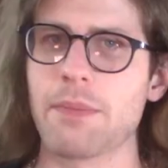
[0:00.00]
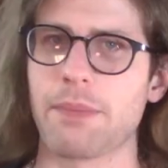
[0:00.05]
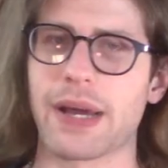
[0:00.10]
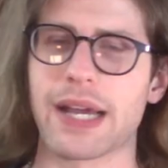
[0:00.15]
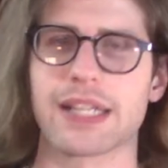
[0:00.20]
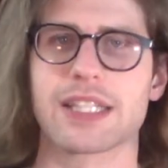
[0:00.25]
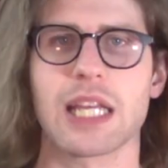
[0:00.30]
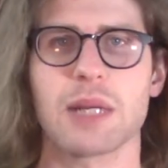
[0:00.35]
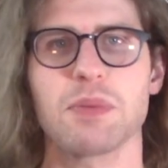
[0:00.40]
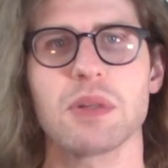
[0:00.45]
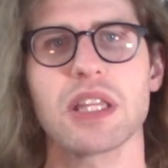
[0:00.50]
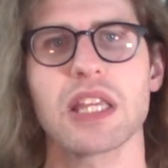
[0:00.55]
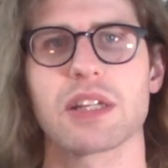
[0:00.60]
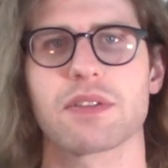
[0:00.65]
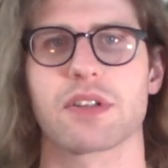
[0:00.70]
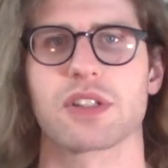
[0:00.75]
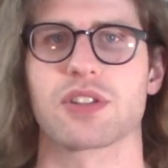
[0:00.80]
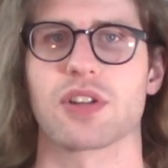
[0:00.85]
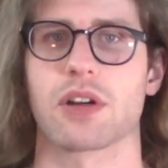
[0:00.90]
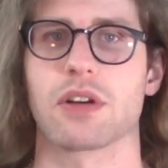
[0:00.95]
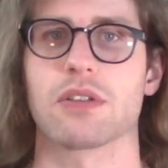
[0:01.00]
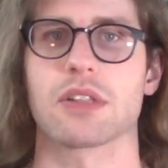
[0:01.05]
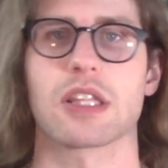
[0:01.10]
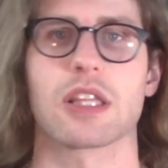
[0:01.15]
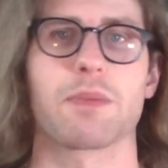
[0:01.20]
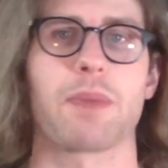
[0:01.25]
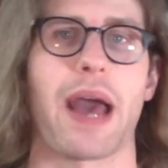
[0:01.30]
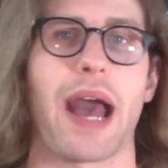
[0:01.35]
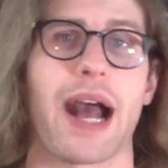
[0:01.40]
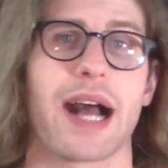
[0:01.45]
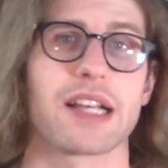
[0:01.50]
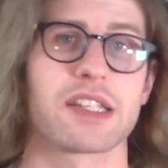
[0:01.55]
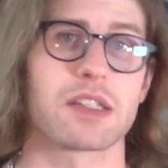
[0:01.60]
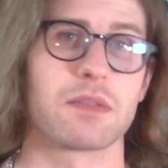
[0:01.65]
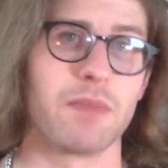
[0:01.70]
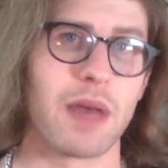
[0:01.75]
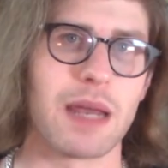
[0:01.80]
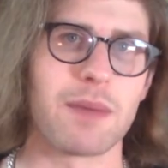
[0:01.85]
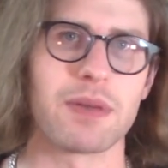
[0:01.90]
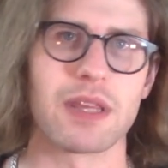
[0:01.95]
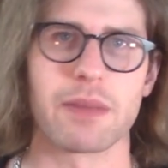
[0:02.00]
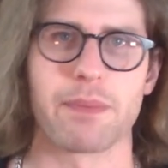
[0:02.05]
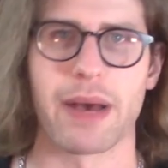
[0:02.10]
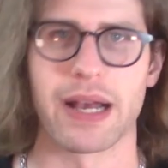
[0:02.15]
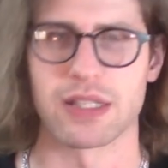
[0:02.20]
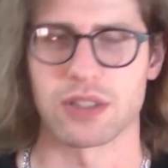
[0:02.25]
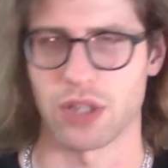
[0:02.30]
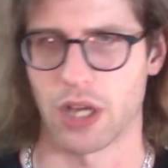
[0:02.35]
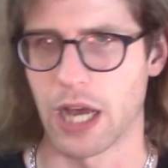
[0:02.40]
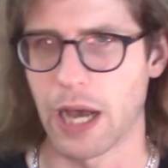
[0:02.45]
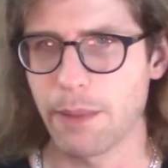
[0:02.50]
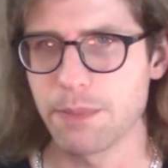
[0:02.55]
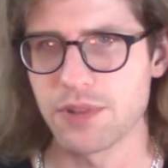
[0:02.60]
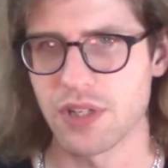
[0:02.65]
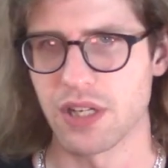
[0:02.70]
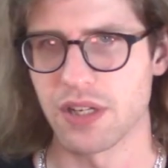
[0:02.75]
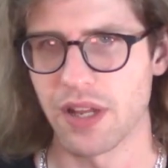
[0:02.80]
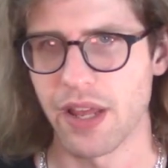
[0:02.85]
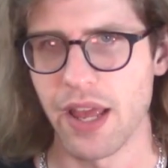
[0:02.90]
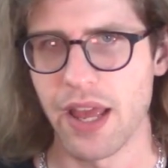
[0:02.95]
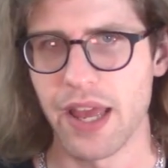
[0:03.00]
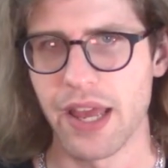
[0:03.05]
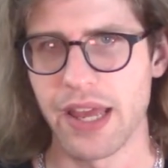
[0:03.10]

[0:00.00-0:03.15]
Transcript: By accepting that a return to the past may be the best option,